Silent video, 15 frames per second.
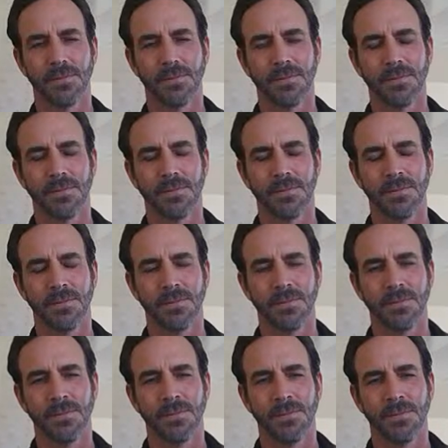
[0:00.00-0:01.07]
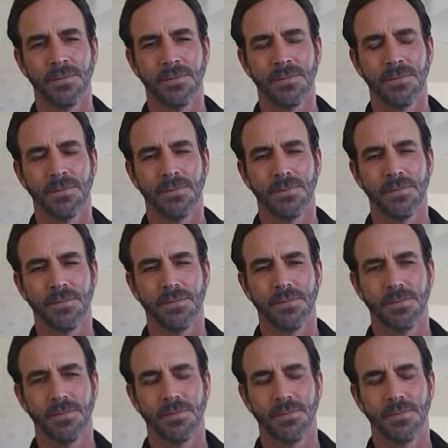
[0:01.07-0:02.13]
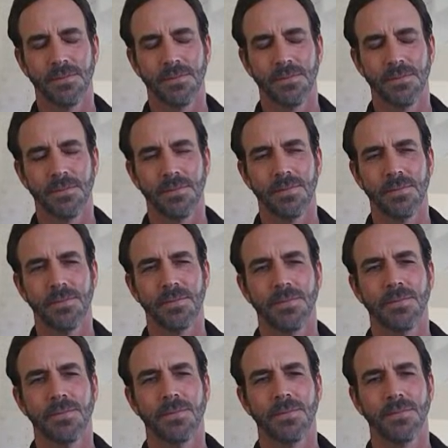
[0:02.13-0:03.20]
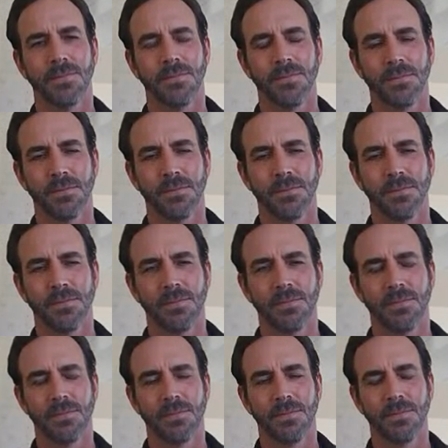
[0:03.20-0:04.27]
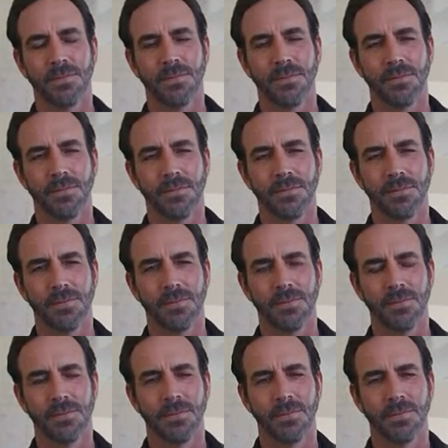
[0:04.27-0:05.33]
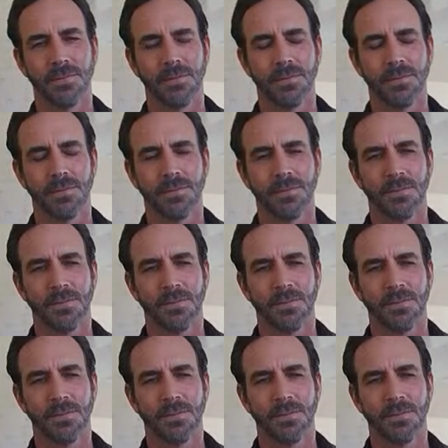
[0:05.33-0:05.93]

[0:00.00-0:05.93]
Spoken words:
No words are spoken by the person on screen.